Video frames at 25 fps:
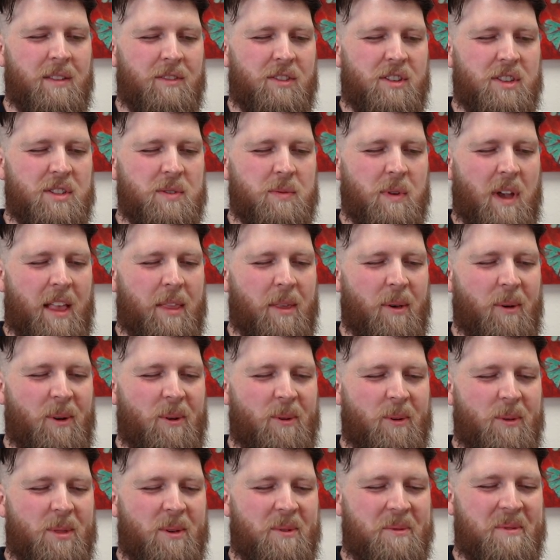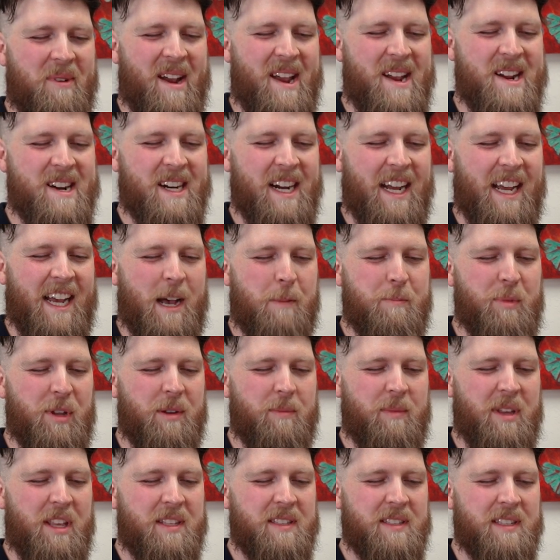Just the way I happen
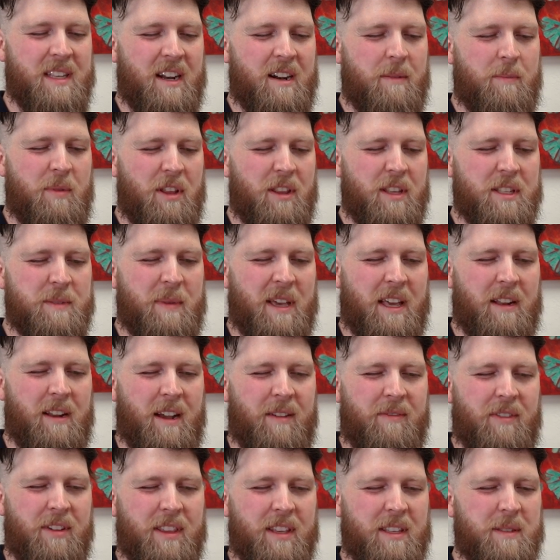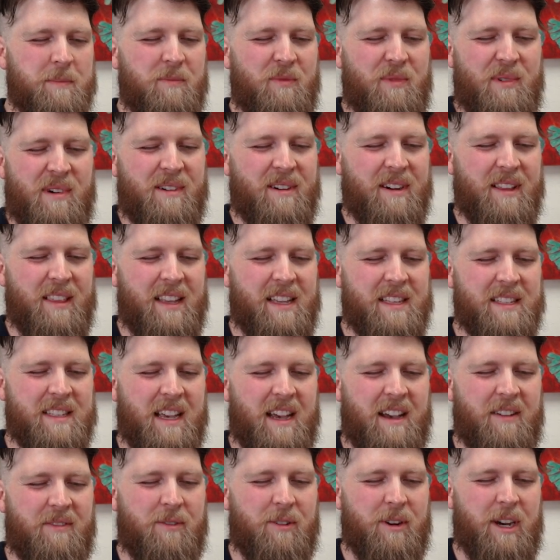to be set up on this panel, everything's more or less
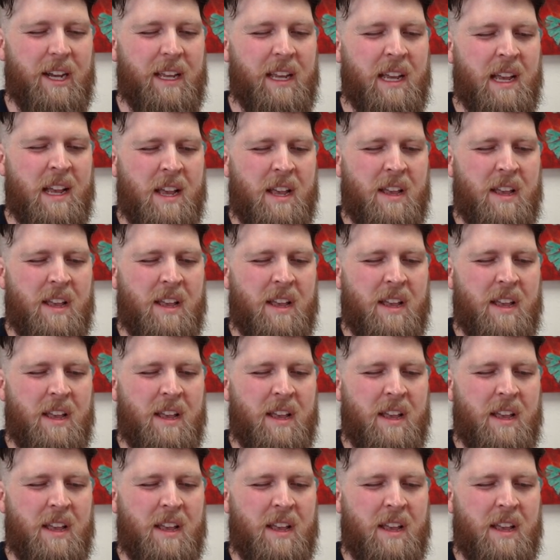halfway.